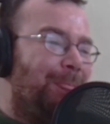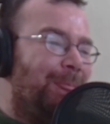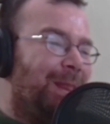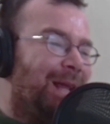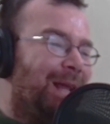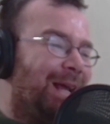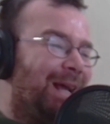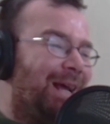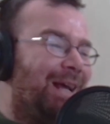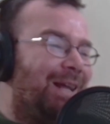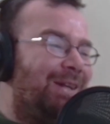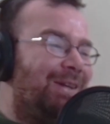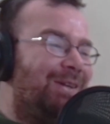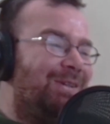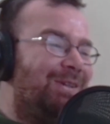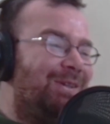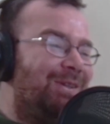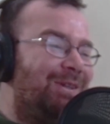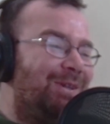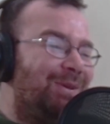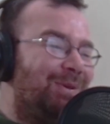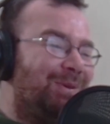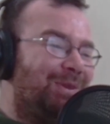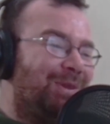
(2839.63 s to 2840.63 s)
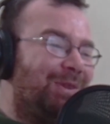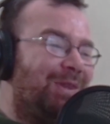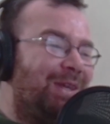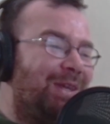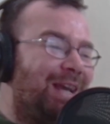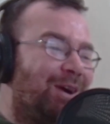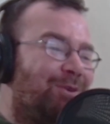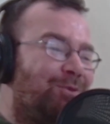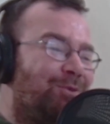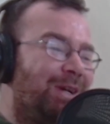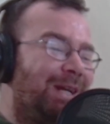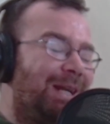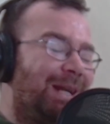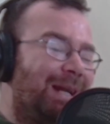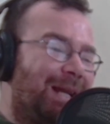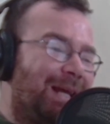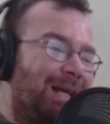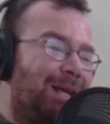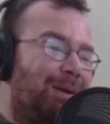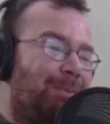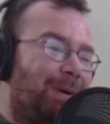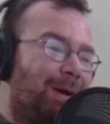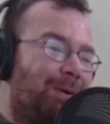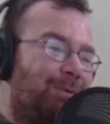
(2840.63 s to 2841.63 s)
And the other thing I really
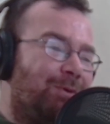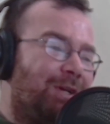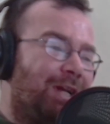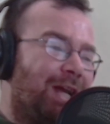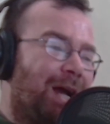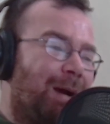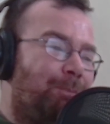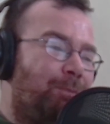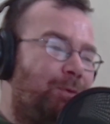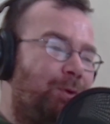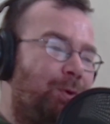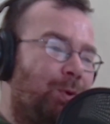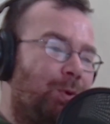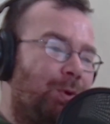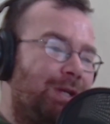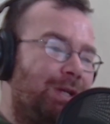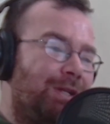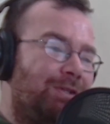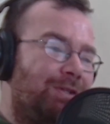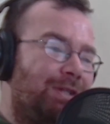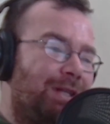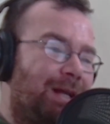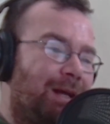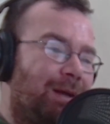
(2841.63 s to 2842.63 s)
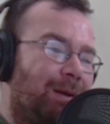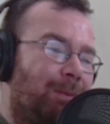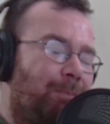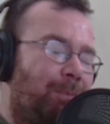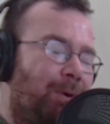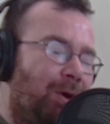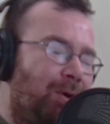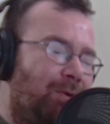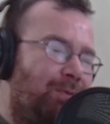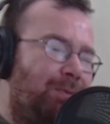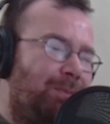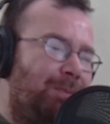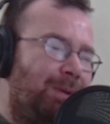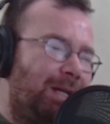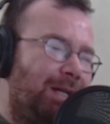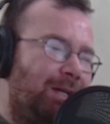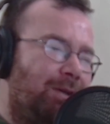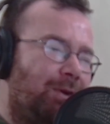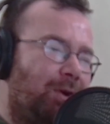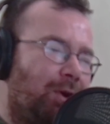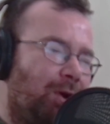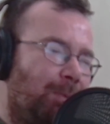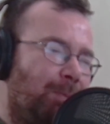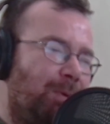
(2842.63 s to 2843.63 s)
like about DiCaprio is that, apart from,
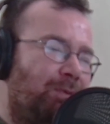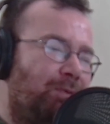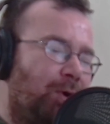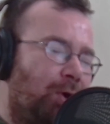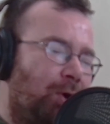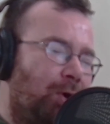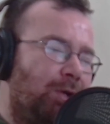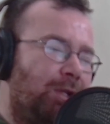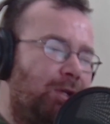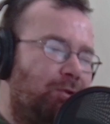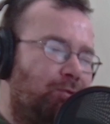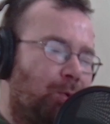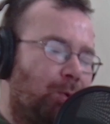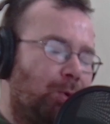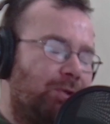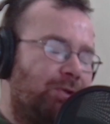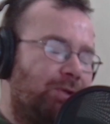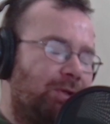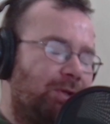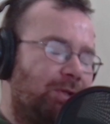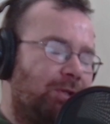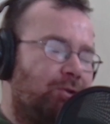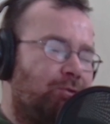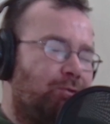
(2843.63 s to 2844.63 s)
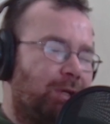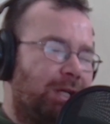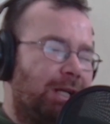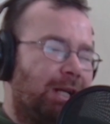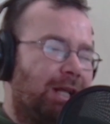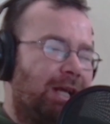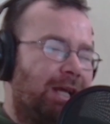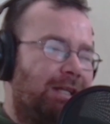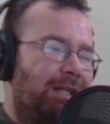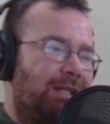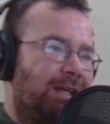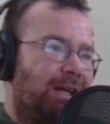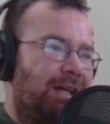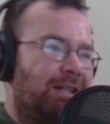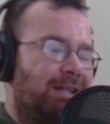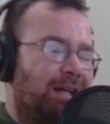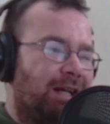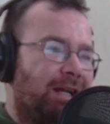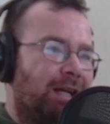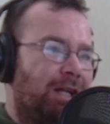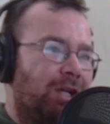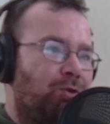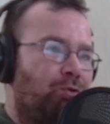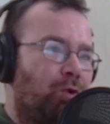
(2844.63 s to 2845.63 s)
like, a couple of early roles in his career, like
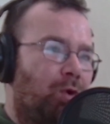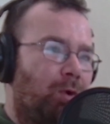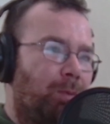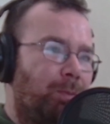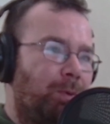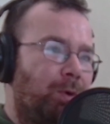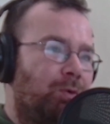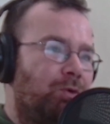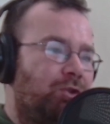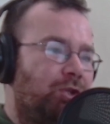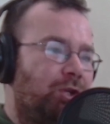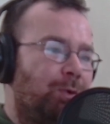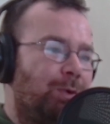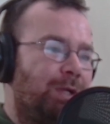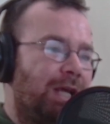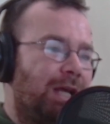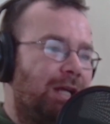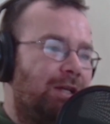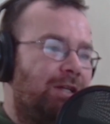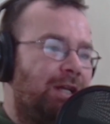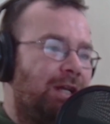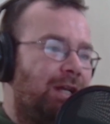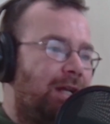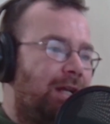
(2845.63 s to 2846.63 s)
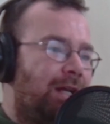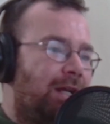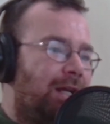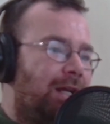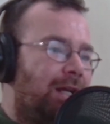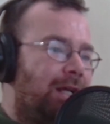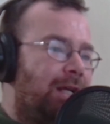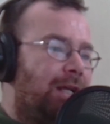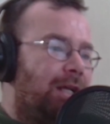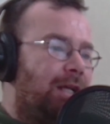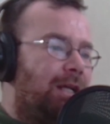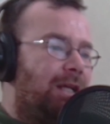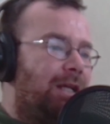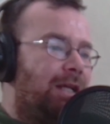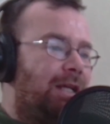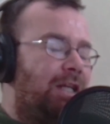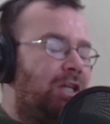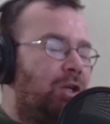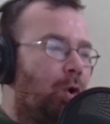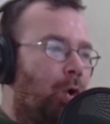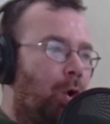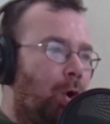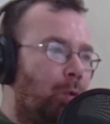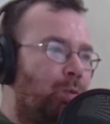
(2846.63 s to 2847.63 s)
Titanic, Romeo and Juliet,
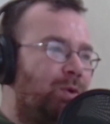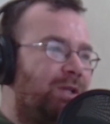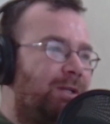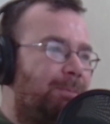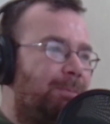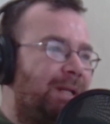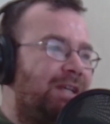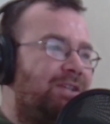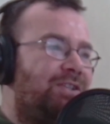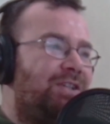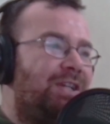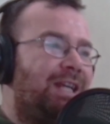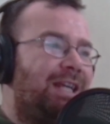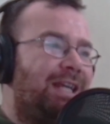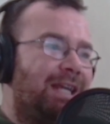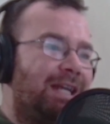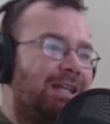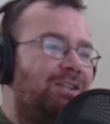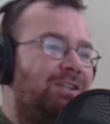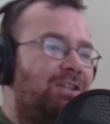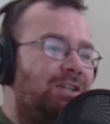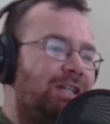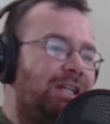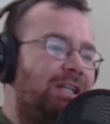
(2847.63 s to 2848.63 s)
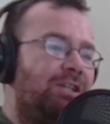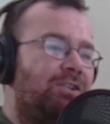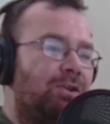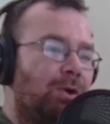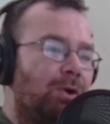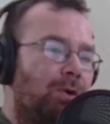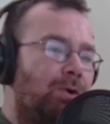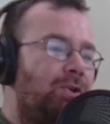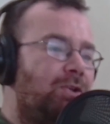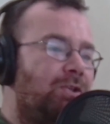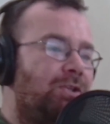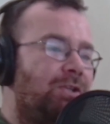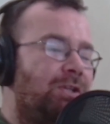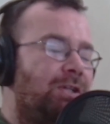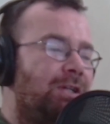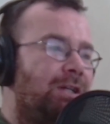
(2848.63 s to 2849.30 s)
he always plays against his looks.